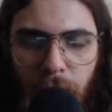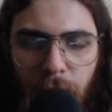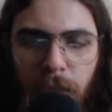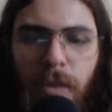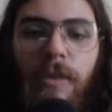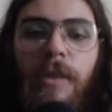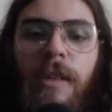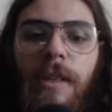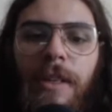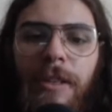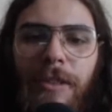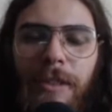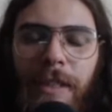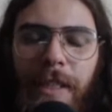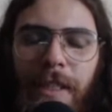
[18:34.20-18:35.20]
Look at
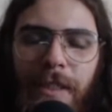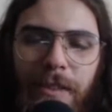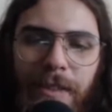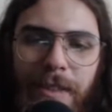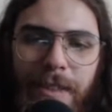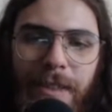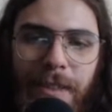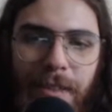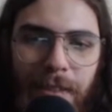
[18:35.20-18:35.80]
her nails.